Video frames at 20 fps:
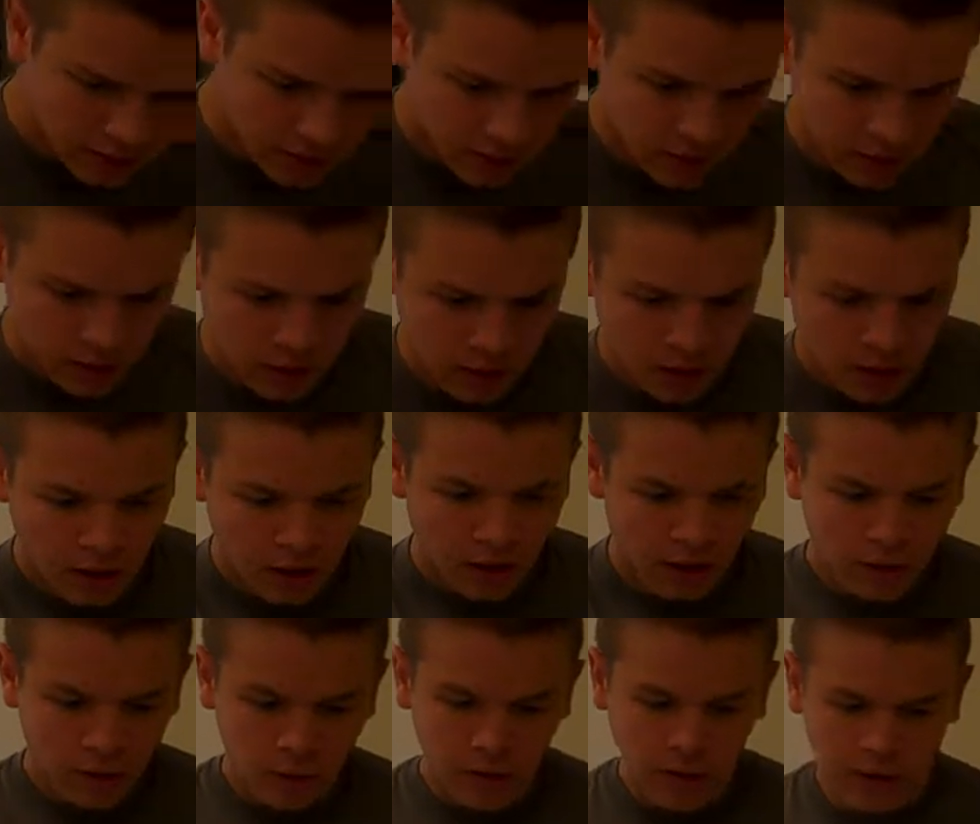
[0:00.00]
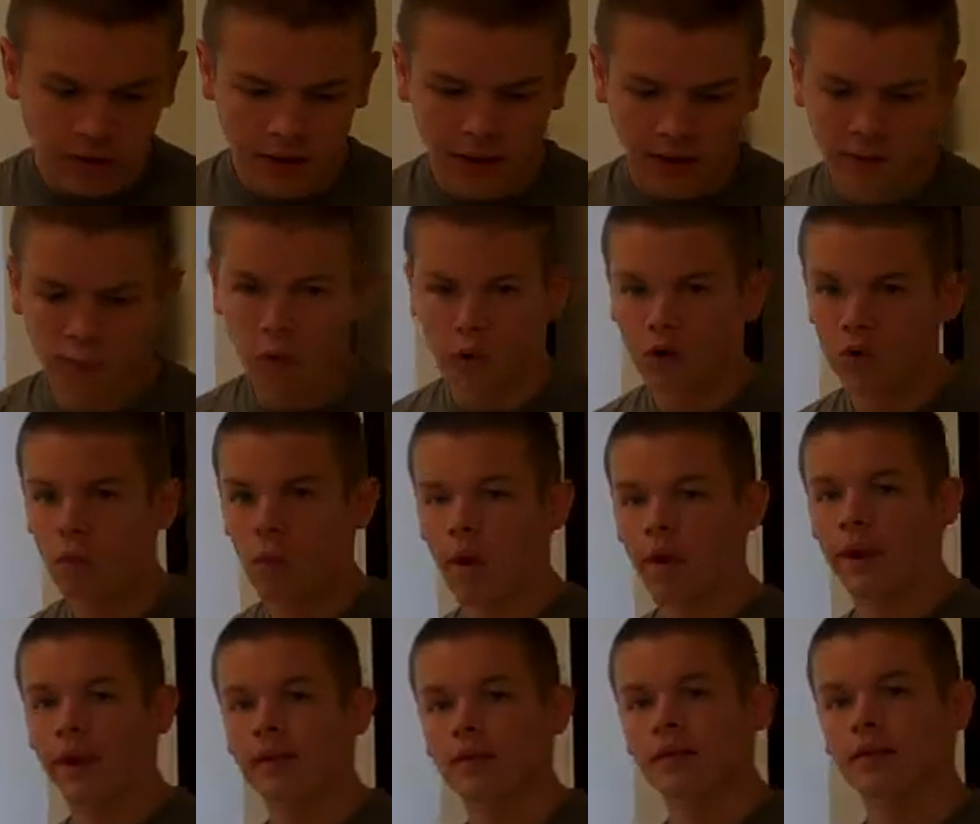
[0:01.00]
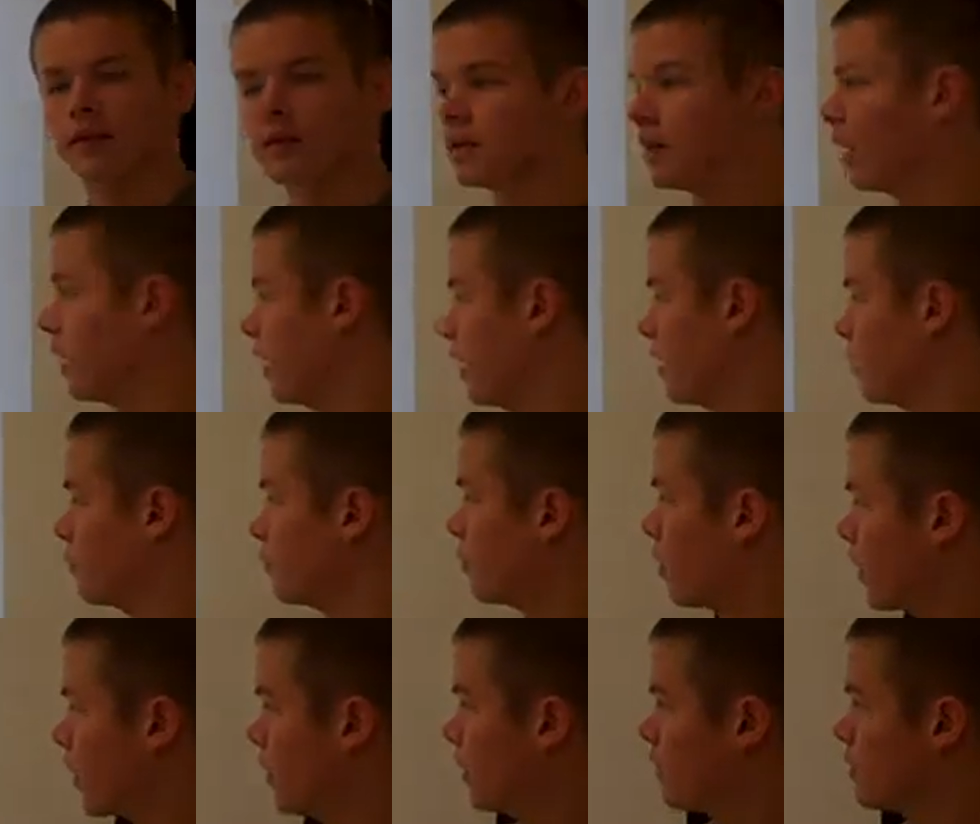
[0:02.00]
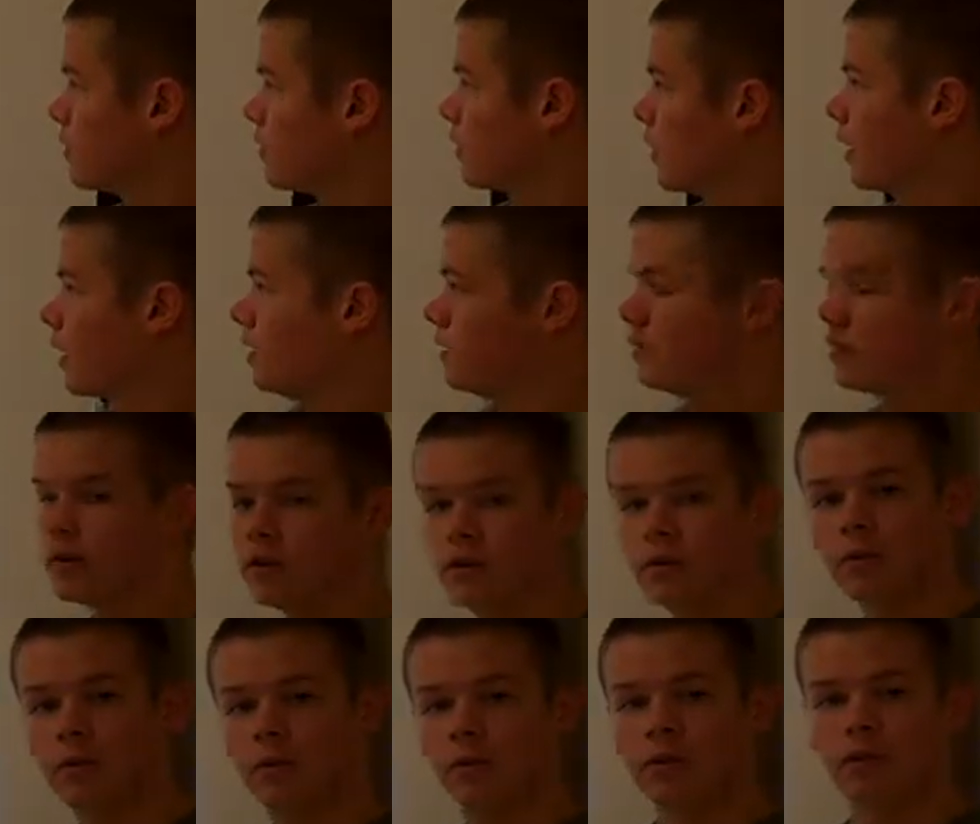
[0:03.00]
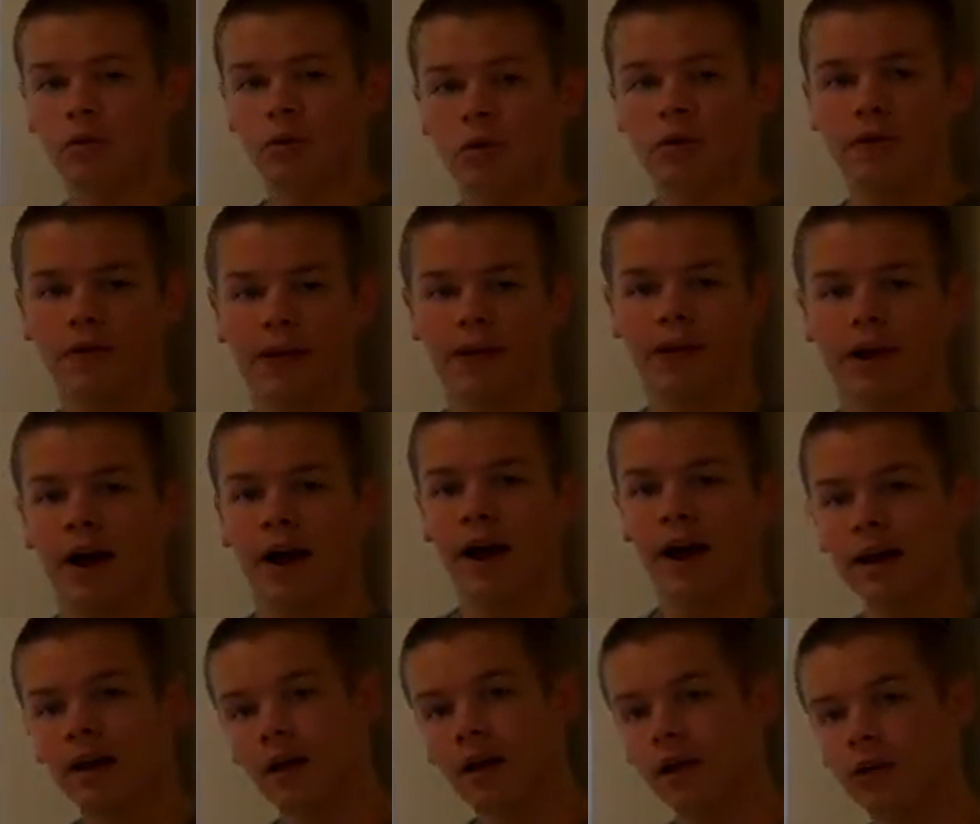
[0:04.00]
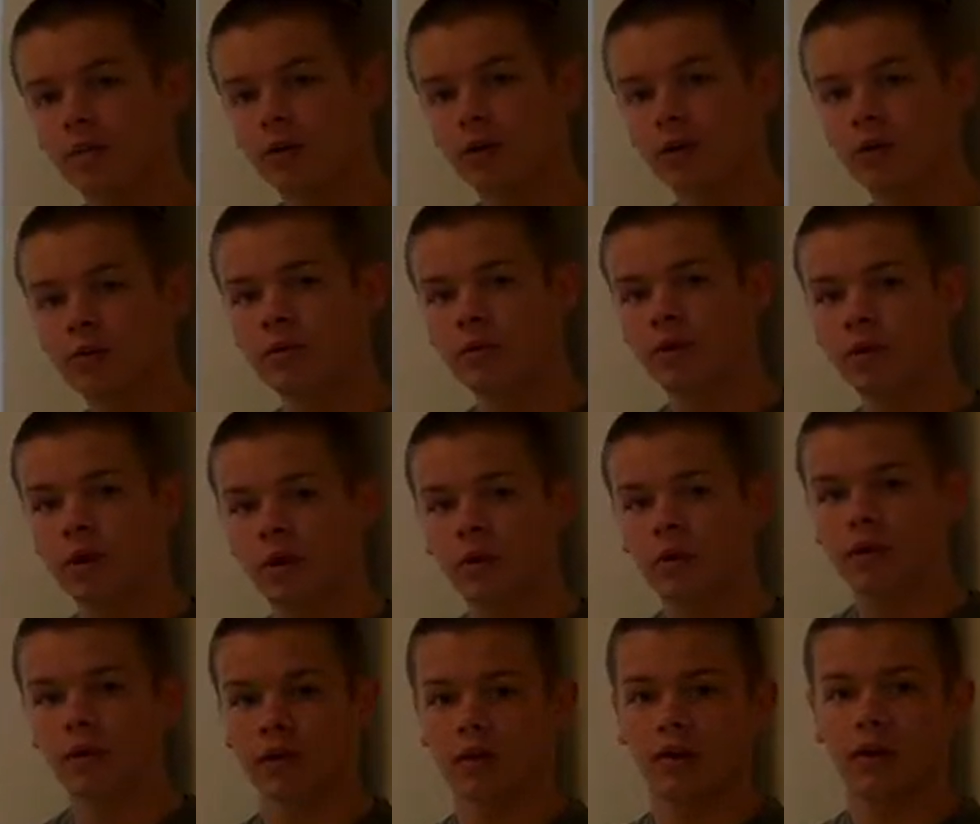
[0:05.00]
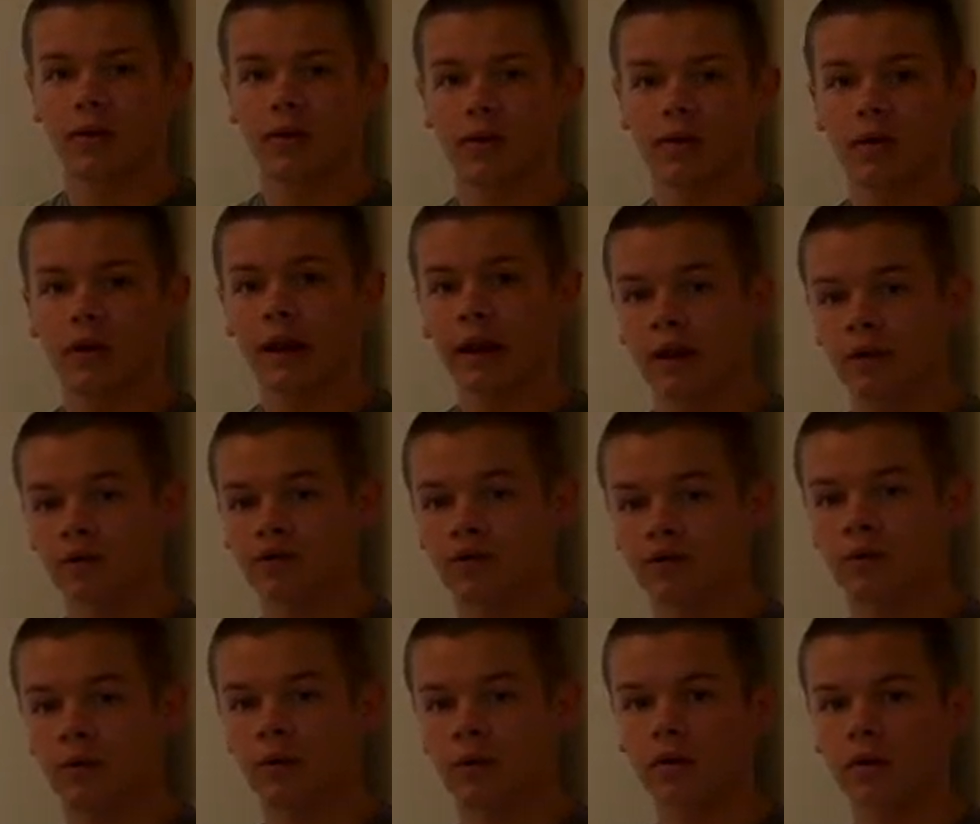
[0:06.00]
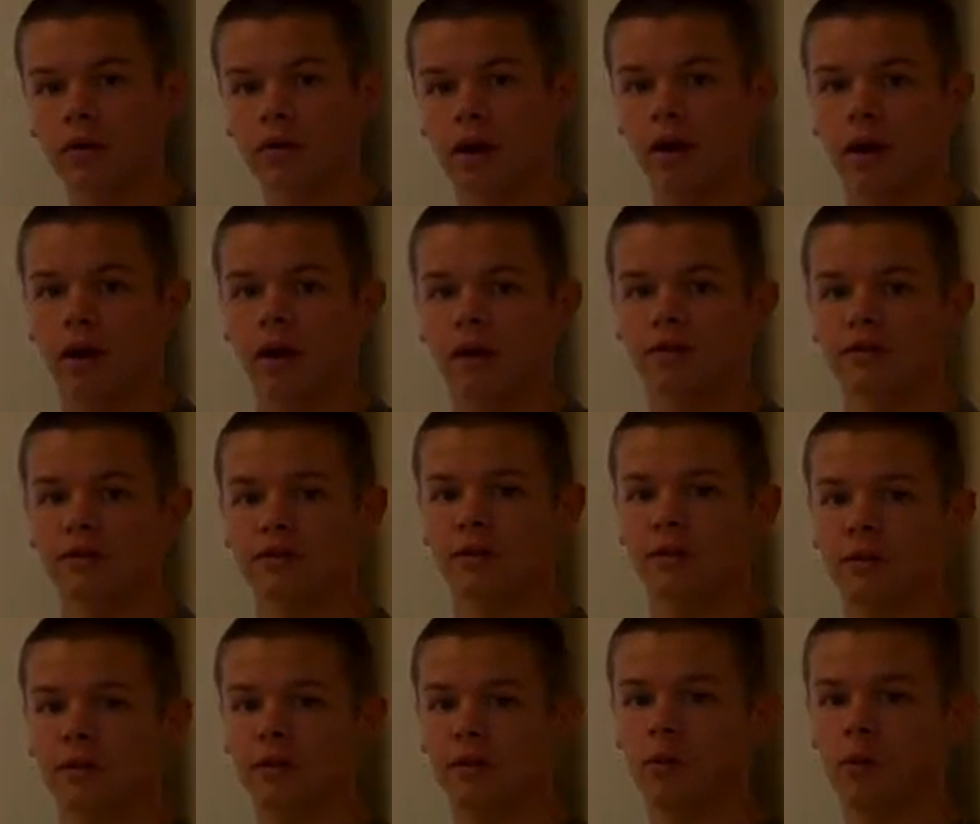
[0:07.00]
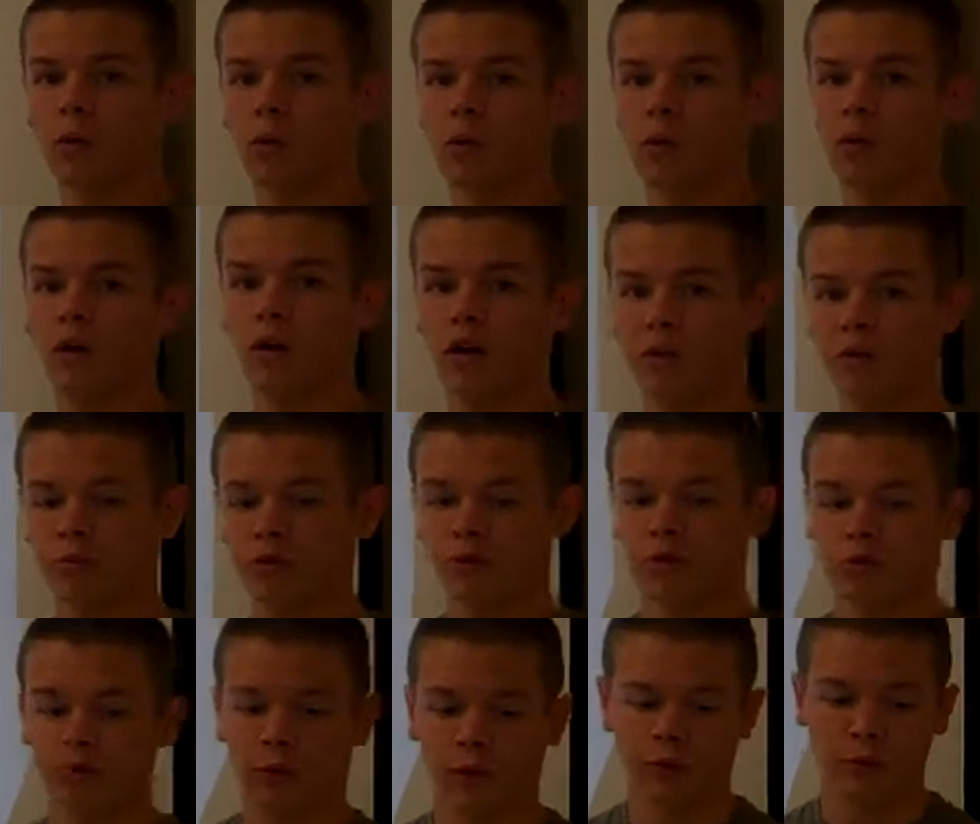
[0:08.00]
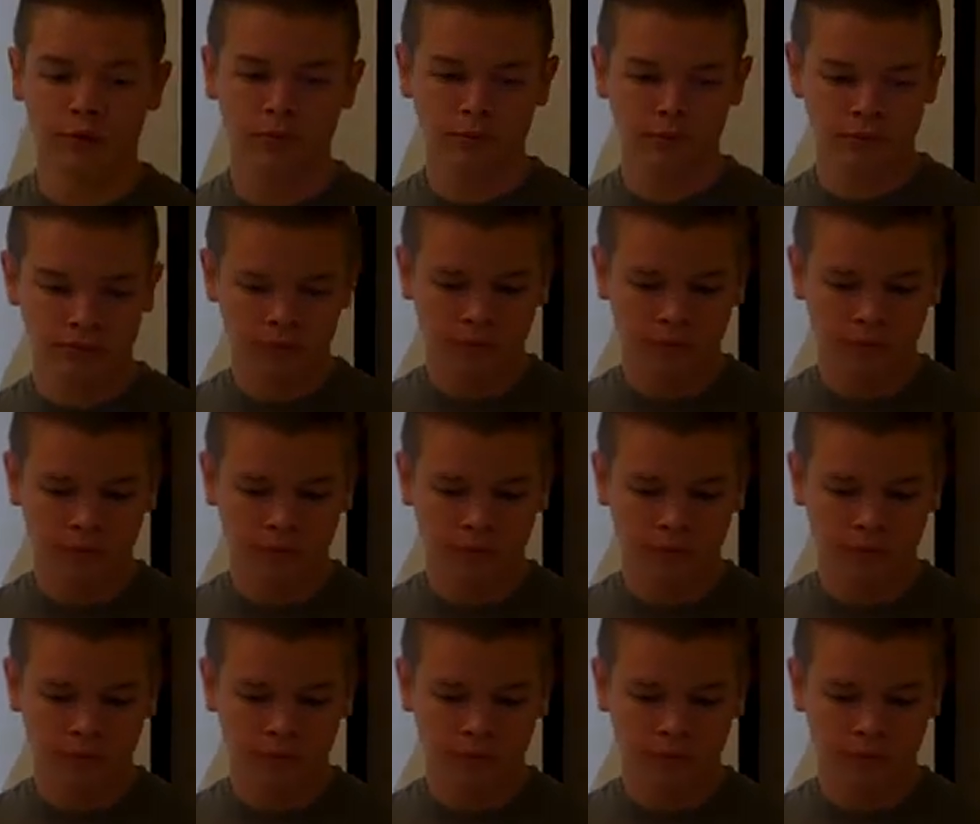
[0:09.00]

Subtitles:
So, with a more wet and rockier terrain, you're wanting more of a high-cut boot with a lot more ankle support and also a more waterproof boot.